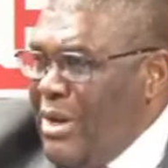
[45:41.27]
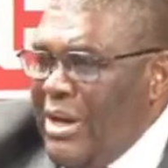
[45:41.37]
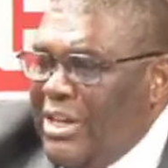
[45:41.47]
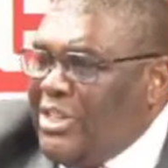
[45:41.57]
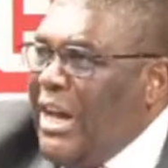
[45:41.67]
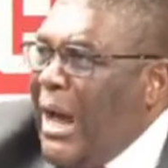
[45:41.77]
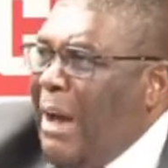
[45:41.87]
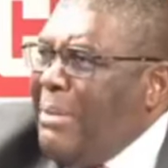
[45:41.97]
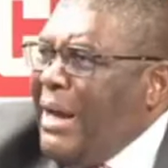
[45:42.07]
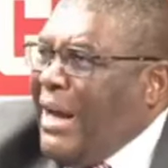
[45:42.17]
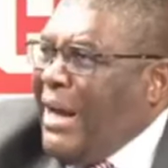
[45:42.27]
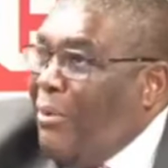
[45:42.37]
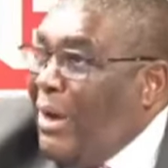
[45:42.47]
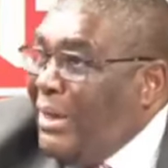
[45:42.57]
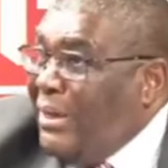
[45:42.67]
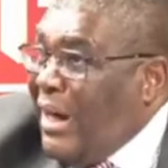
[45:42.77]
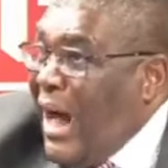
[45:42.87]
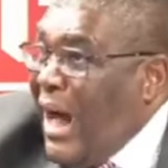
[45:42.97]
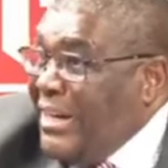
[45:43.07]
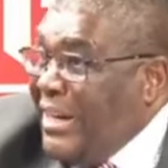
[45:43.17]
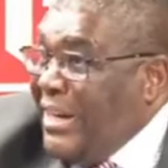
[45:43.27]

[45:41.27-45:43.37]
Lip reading: Is the army coward? Are they